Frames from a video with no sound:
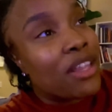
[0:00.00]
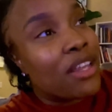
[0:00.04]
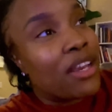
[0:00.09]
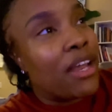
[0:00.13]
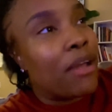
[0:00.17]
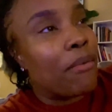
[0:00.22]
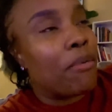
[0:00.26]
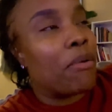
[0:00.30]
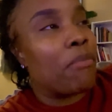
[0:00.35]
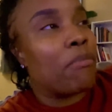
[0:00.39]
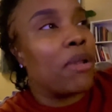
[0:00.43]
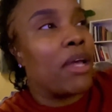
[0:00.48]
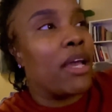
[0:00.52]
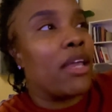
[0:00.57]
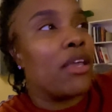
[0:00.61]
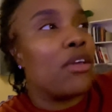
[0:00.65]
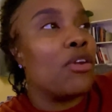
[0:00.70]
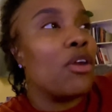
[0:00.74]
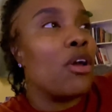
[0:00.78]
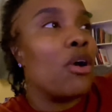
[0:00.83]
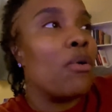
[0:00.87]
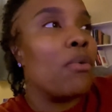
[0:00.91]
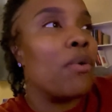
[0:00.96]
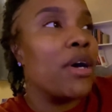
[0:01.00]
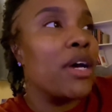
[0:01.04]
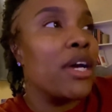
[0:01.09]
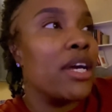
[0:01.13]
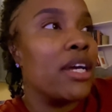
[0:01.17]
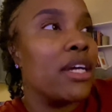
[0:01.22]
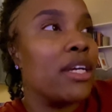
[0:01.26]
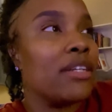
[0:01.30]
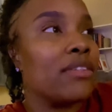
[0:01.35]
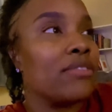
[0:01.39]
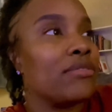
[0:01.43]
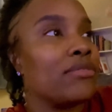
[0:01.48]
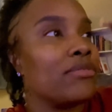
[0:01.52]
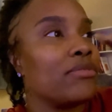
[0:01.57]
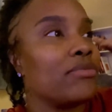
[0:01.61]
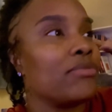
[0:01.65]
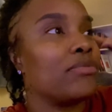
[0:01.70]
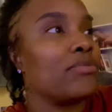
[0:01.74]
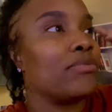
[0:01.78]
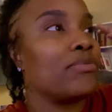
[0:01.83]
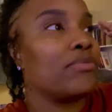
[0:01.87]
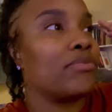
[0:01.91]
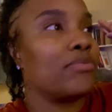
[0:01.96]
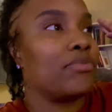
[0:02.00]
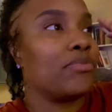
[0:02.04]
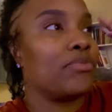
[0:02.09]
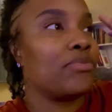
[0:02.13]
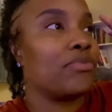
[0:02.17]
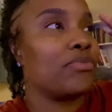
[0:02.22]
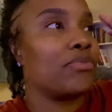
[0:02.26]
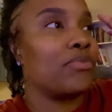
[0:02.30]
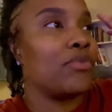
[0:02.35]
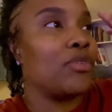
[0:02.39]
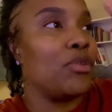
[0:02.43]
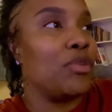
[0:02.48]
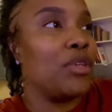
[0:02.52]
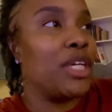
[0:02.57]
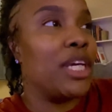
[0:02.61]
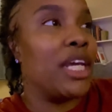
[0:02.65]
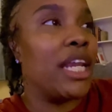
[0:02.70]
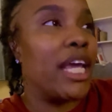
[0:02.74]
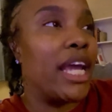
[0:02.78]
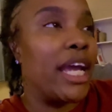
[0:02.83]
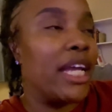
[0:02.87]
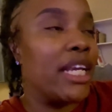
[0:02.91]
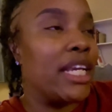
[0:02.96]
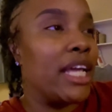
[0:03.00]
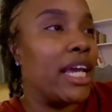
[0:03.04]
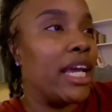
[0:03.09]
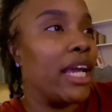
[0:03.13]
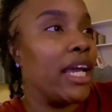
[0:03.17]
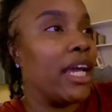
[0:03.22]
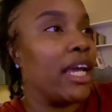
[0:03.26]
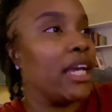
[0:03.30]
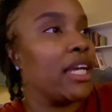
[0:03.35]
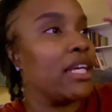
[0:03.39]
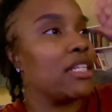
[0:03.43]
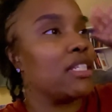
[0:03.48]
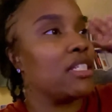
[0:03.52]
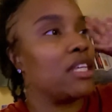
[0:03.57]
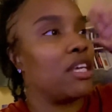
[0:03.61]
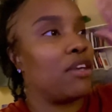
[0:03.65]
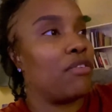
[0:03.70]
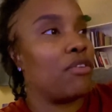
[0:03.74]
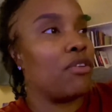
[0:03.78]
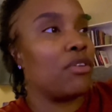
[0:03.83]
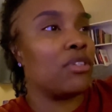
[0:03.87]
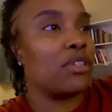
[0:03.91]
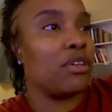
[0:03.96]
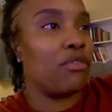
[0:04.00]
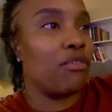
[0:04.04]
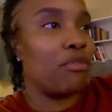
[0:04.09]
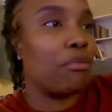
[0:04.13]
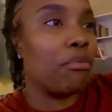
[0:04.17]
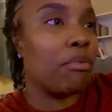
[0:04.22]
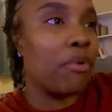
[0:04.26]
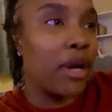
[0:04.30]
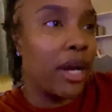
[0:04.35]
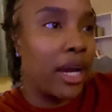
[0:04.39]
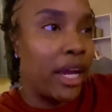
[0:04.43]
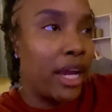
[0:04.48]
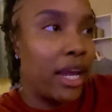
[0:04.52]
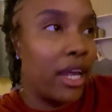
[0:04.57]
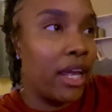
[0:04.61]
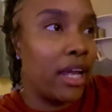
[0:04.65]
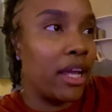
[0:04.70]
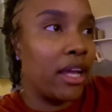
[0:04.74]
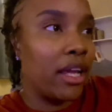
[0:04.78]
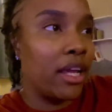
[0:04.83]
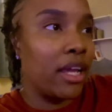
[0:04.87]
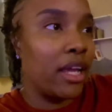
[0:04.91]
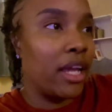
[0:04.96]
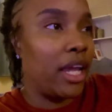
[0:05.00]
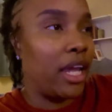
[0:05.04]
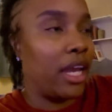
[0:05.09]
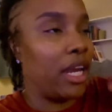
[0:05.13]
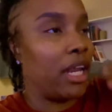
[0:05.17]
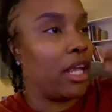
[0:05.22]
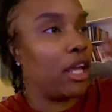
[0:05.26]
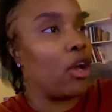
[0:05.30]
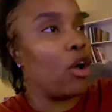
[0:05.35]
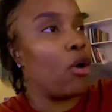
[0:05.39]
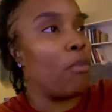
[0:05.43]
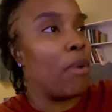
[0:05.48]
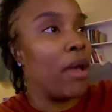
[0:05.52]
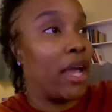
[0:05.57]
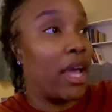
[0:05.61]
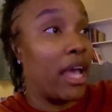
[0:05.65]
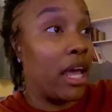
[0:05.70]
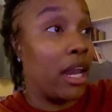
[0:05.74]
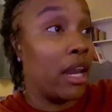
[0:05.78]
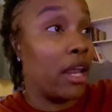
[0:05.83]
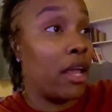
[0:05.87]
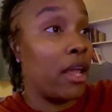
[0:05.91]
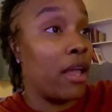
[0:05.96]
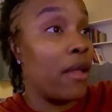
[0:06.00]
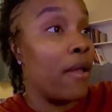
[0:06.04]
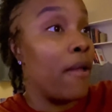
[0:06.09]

day, but I'm like, you know what? You did 8 days. Give yourself a break and then go back at it.